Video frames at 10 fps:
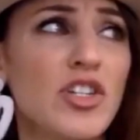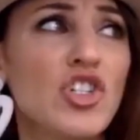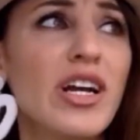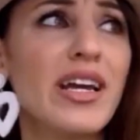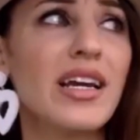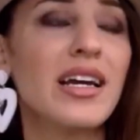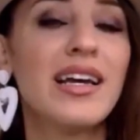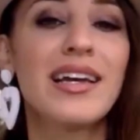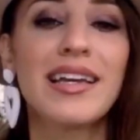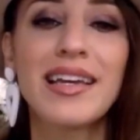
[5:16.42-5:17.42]
a drink.
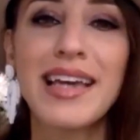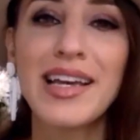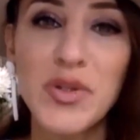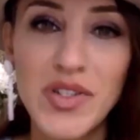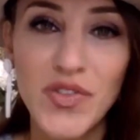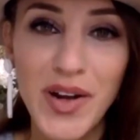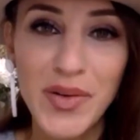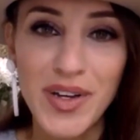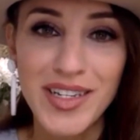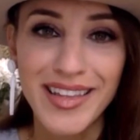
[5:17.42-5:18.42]
Guess who his
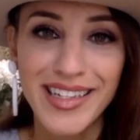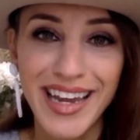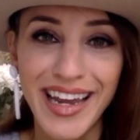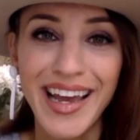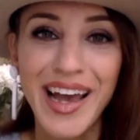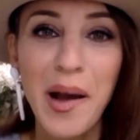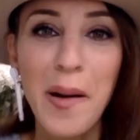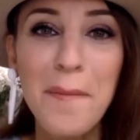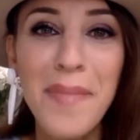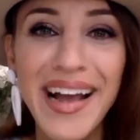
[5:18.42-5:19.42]
friend was on the date?
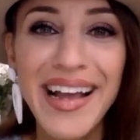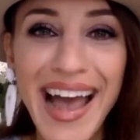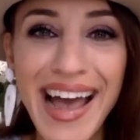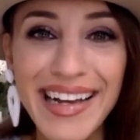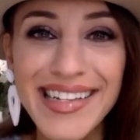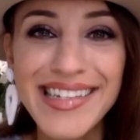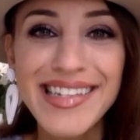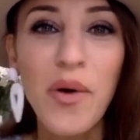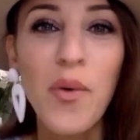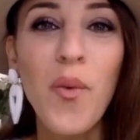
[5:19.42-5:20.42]
My ex
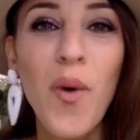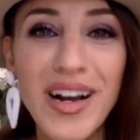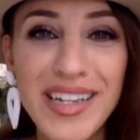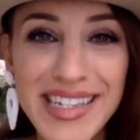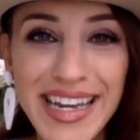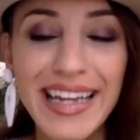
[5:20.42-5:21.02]
walks in.